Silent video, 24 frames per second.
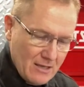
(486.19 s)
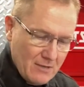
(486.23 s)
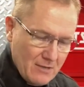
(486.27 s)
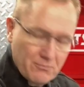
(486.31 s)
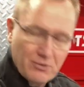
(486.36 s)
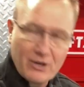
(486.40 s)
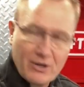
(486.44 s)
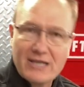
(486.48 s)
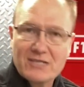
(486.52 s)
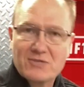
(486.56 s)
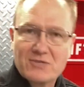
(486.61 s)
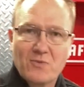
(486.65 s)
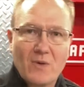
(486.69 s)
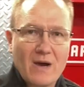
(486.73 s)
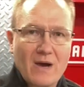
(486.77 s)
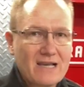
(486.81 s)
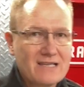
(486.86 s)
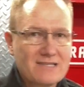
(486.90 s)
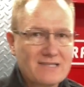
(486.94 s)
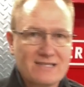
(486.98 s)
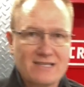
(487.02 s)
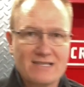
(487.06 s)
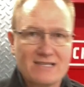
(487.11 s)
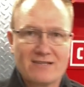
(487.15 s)

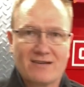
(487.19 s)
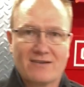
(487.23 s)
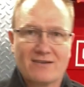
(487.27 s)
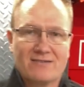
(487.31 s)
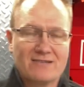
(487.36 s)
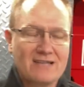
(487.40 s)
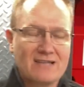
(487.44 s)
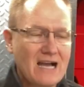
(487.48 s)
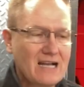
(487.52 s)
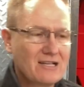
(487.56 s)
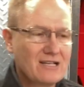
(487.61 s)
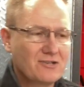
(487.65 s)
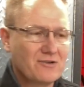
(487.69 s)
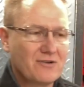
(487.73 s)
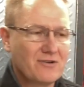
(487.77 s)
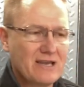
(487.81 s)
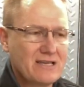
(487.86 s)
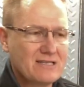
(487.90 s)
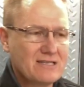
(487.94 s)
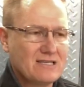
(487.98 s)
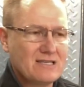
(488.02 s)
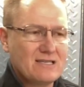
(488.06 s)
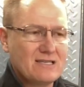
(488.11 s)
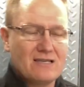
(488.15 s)
Price-wise, these are not
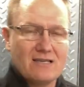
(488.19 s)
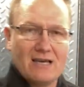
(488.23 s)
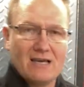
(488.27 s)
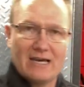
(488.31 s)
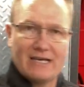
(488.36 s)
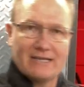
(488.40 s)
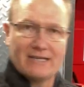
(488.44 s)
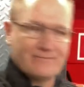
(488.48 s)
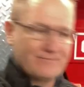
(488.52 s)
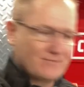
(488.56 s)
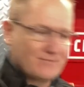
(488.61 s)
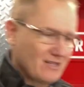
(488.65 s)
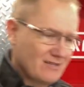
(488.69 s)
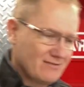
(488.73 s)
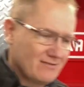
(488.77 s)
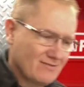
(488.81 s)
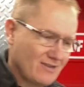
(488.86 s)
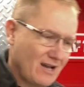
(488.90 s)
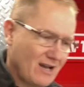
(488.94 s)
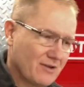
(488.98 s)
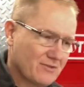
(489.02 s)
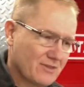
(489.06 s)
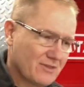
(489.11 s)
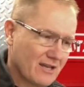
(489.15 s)
crazy
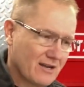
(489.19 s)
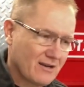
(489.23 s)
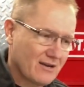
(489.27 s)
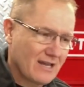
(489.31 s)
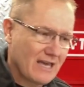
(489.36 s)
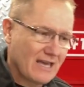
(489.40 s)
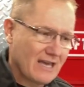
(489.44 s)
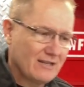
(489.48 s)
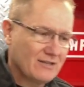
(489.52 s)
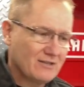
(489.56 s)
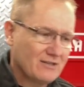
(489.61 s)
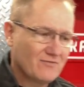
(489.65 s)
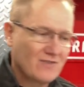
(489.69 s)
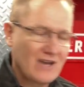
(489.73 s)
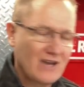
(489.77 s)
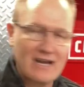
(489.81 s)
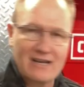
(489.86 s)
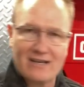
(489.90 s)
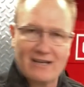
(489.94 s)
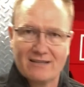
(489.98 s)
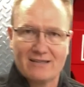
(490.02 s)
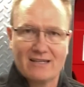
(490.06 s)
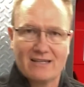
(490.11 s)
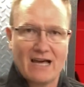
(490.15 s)
out there, and you've
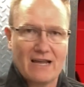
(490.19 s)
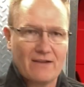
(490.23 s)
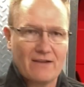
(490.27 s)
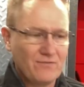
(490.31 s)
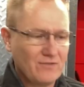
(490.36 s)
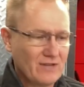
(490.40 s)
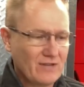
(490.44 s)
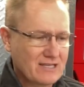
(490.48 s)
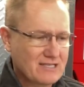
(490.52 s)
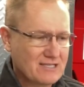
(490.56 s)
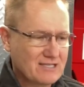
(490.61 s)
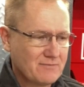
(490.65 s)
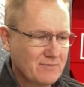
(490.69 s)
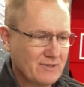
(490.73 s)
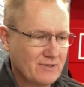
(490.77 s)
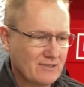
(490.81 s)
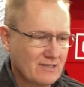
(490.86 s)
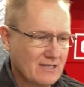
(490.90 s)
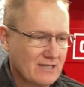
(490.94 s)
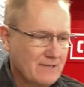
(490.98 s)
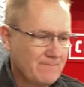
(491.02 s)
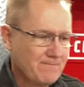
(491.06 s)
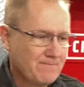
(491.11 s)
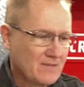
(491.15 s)
got a lot of
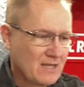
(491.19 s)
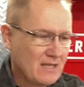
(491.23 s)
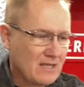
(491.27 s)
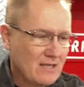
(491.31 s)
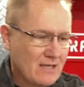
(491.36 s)
flexibility.